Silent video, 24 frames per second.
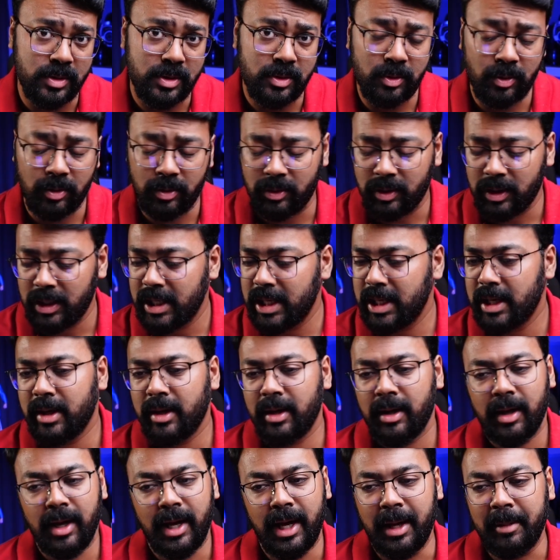So
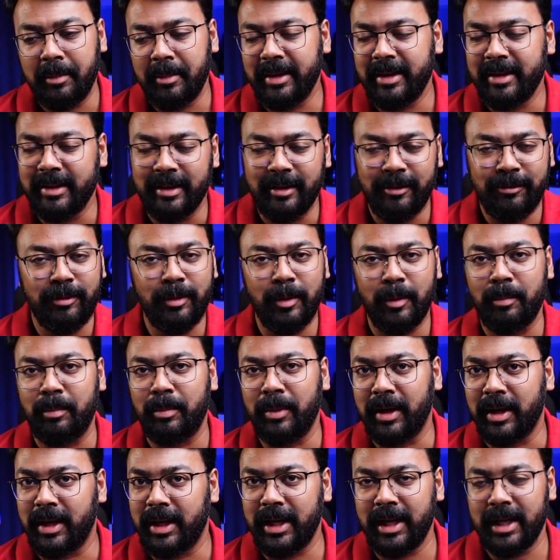I mean, if you're
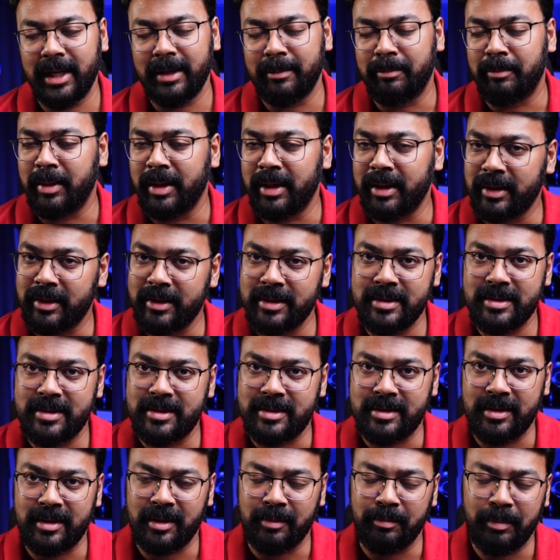plugging
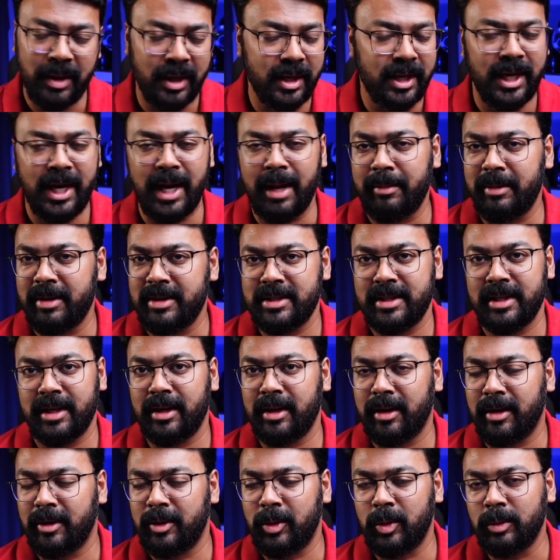Beyers, uh, Beyerdynamics that
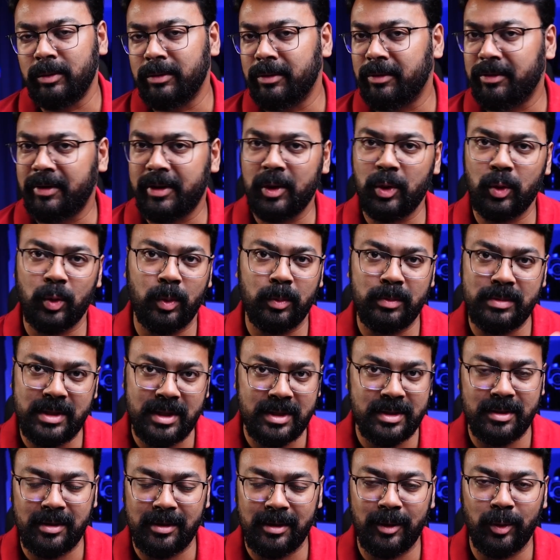are 250 ohms,
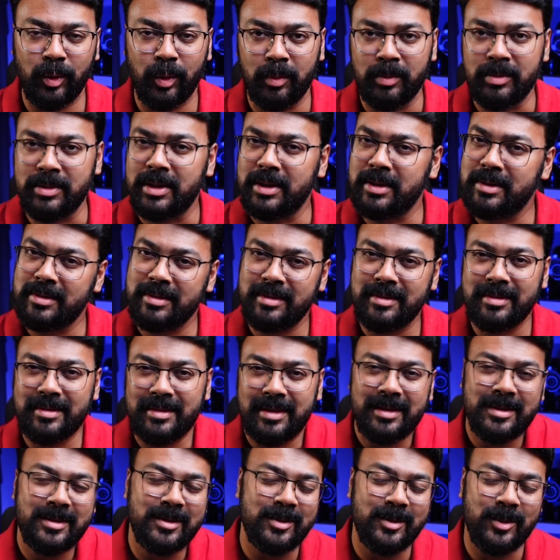600 ohms, it's
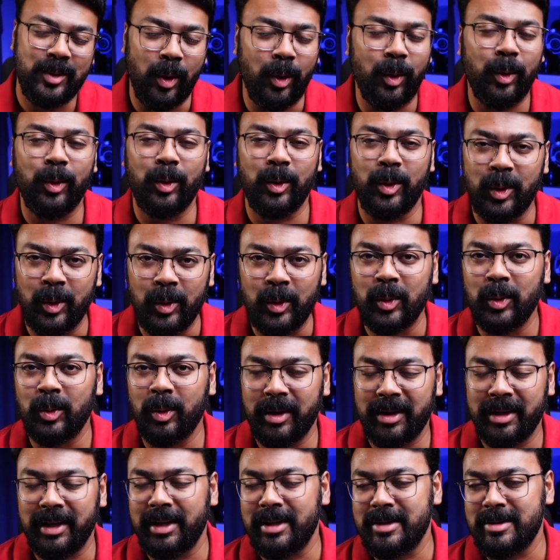it's not going to do
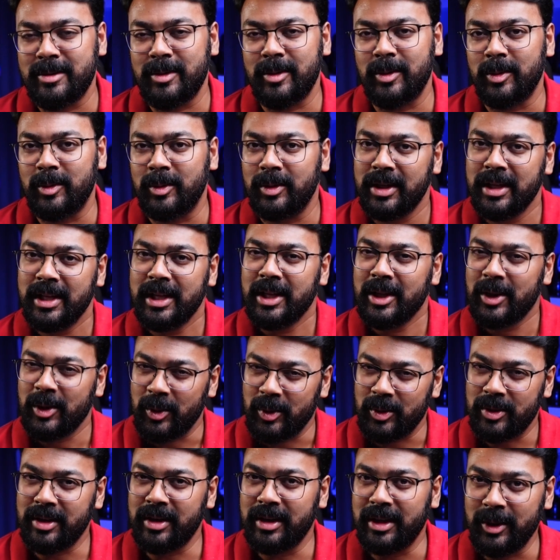what it needs to do.
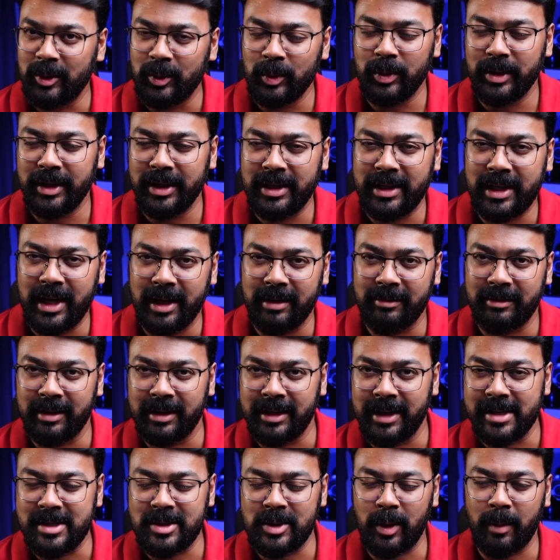You really do need kind of a
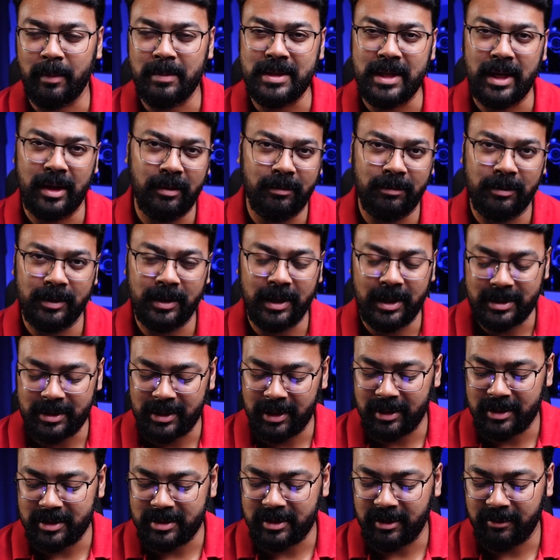desktop setup for that
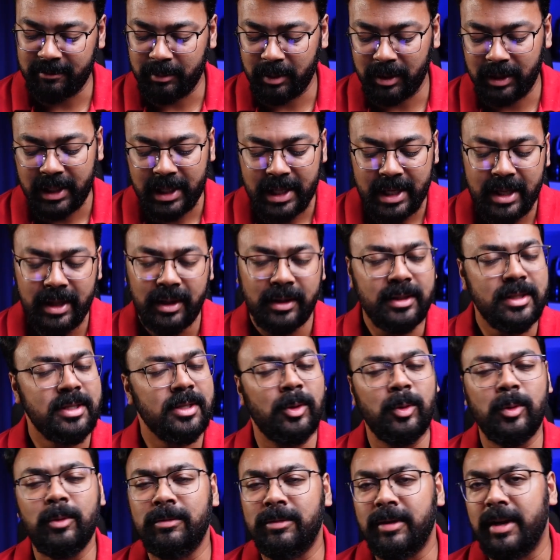kind of stuff. But this
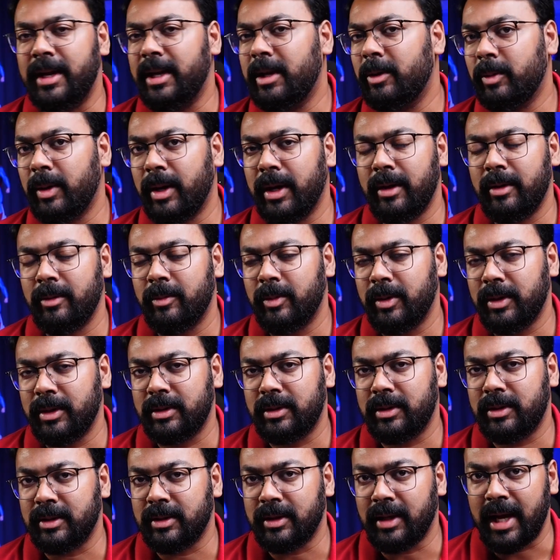will do very well
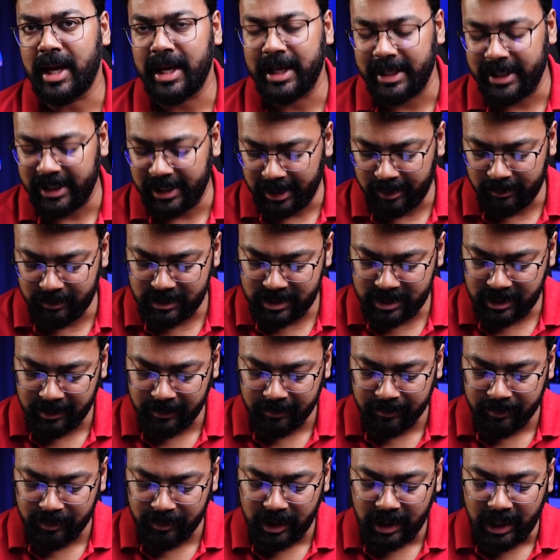with uh, IEMs.
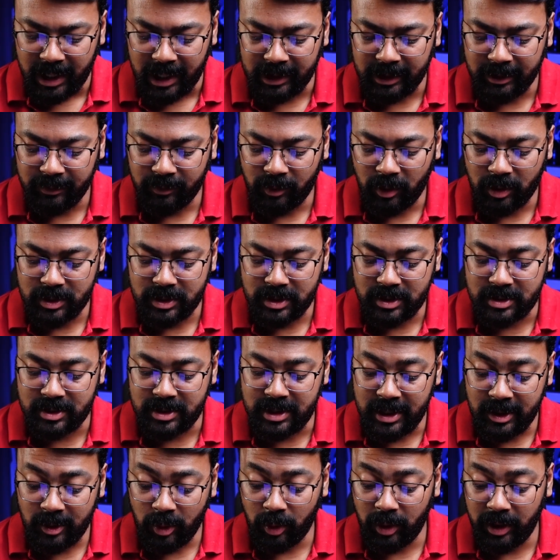And then, of course, its
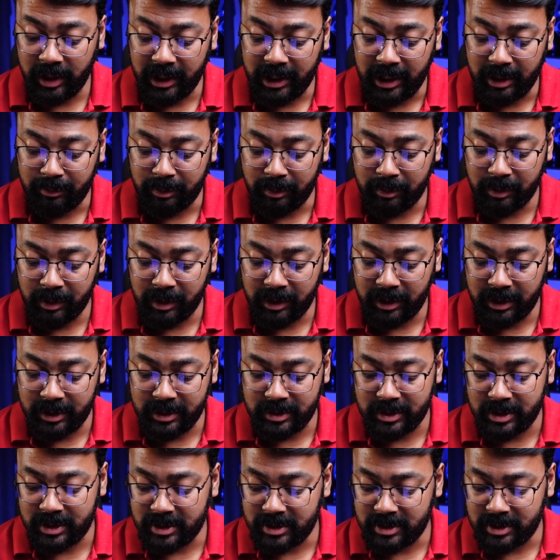decoding
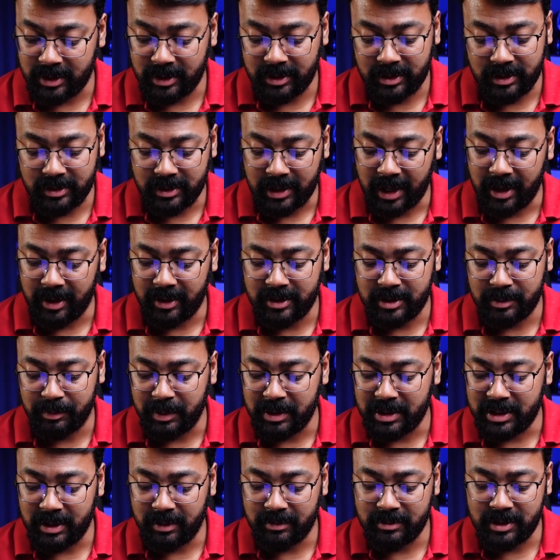capabilities is it handles
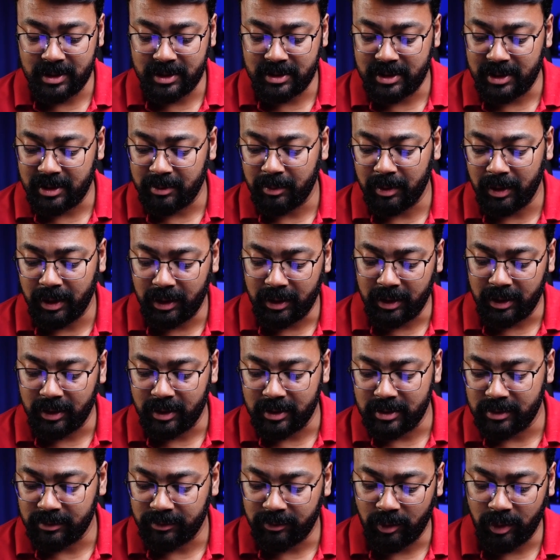PCM 16-bit. It
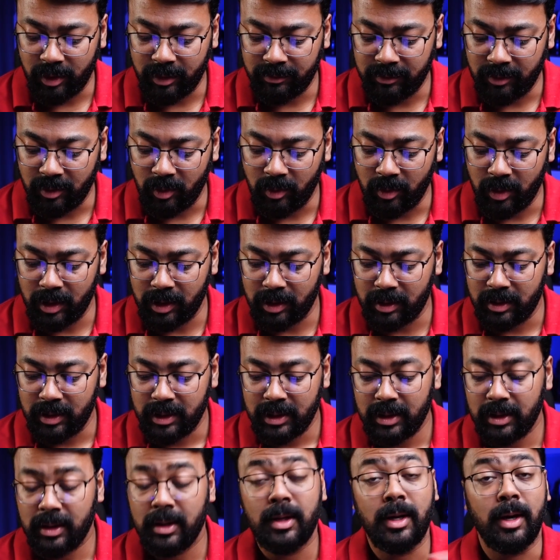has a 441
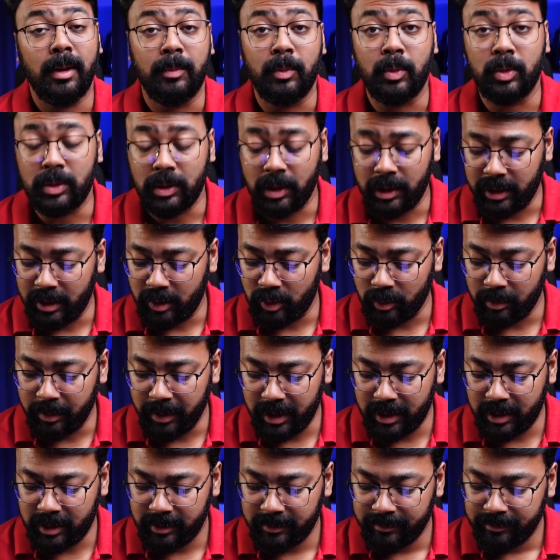up to
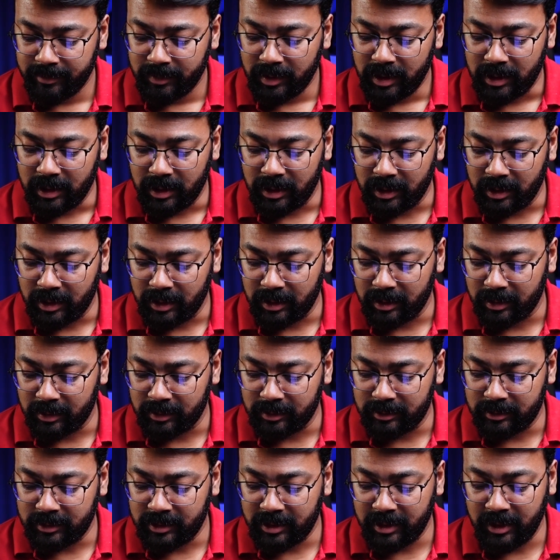32-bit, uh,
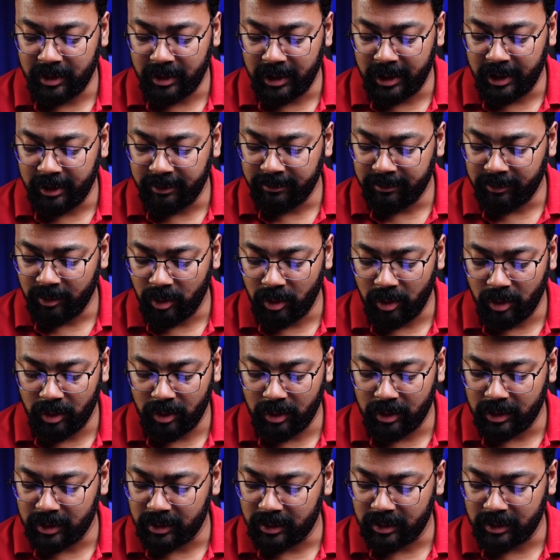
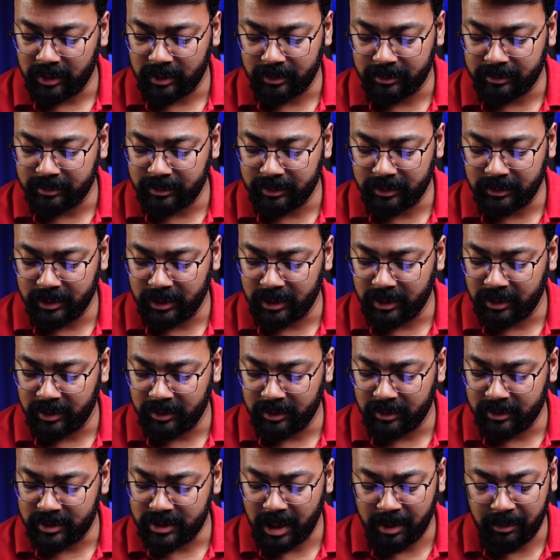384 uh,
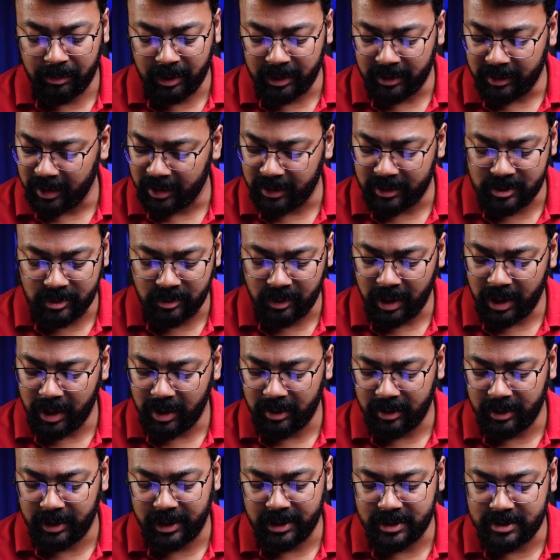uh, sampling rate as well,
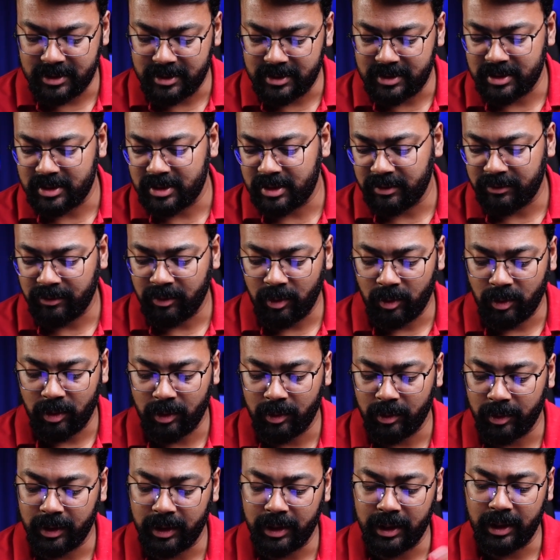DSD 64,
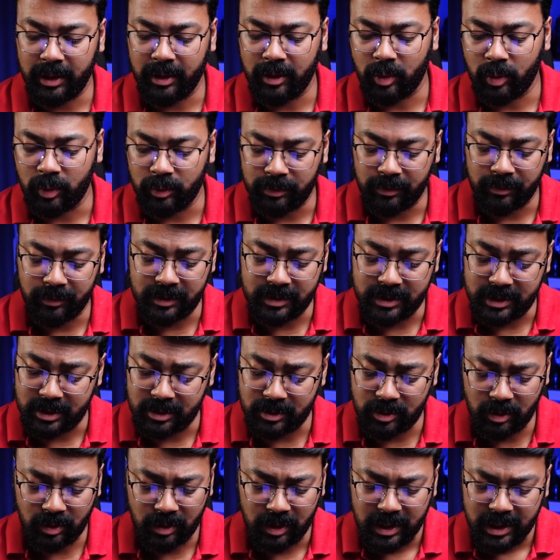128, and 256.
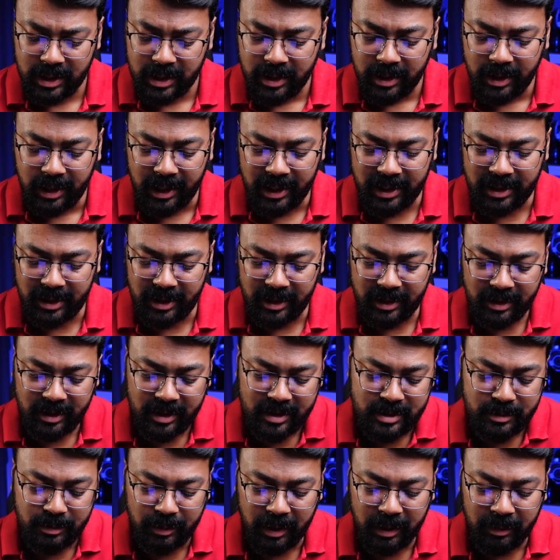So it, it
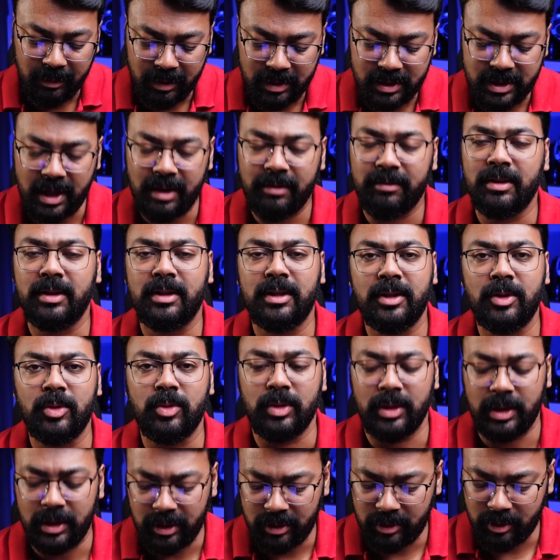does pretty much everything you
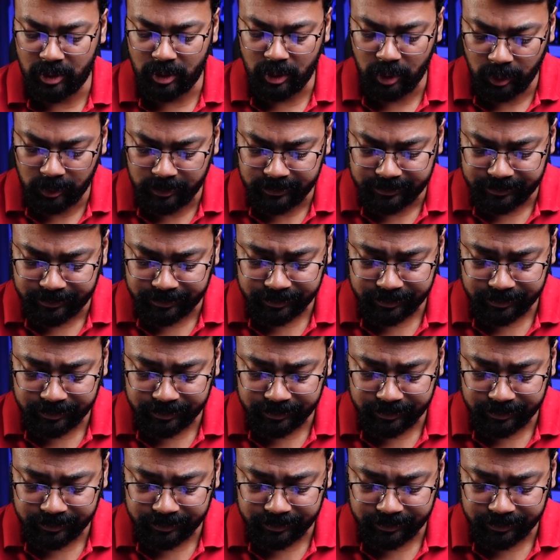need it to do.